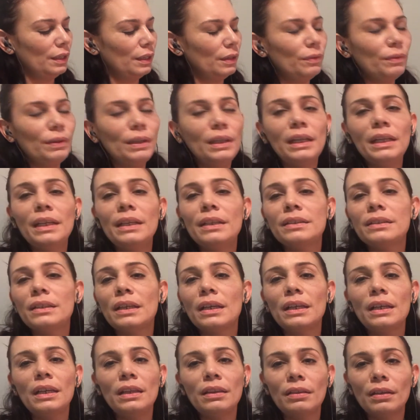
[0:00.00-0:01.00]
Release
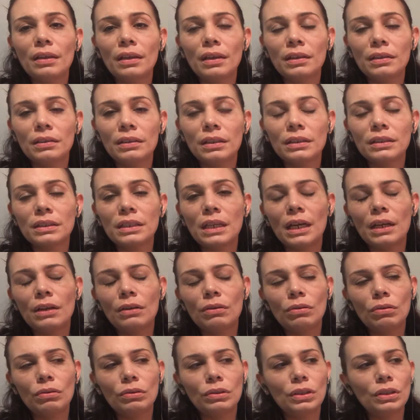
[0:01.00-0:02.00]
anything that's kind
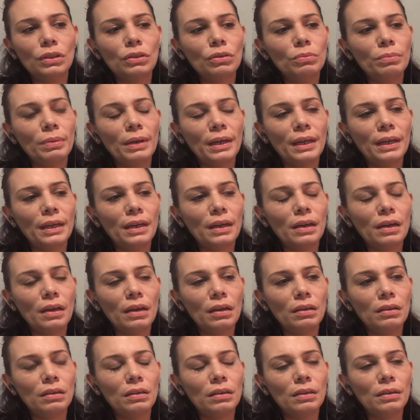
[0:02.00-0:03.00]
of holding you back.
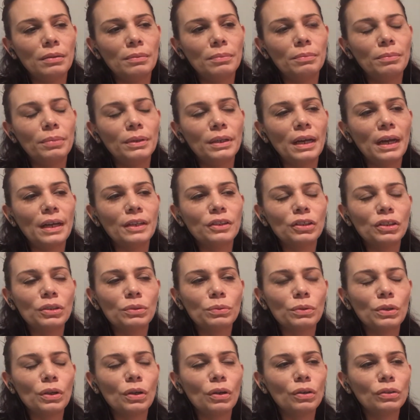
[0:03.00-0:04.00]
But I
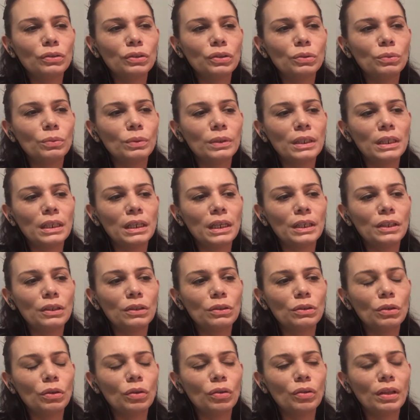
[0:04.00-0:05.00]
just also want to let
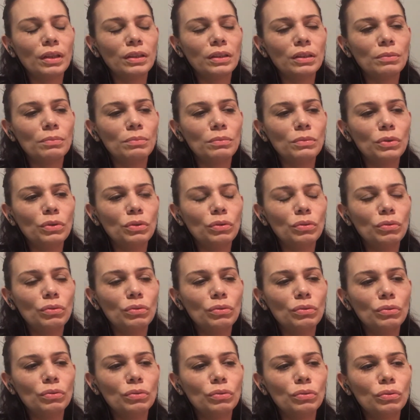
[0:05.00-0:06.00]
you know that the
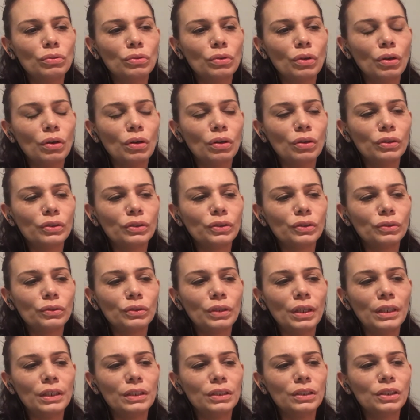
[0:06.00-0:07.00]
Moon also,
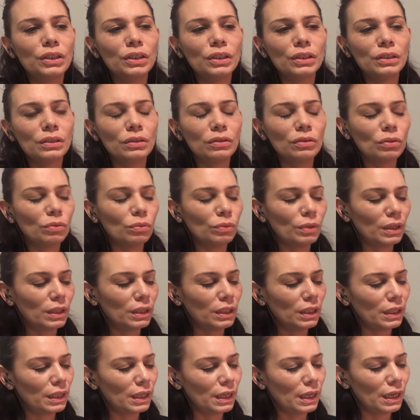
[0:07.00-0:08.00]
it just don't
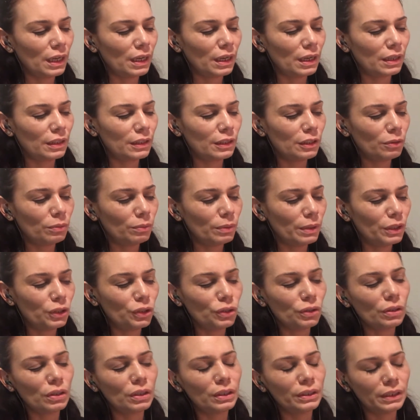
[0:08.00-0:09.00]
indicate
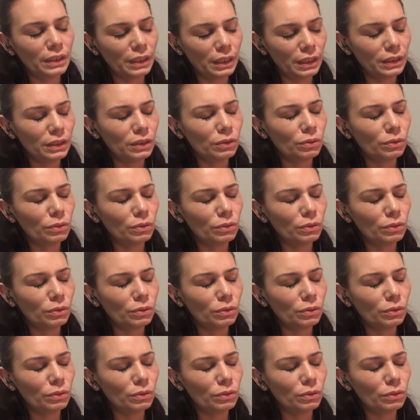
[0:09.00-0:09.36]
intuition, because it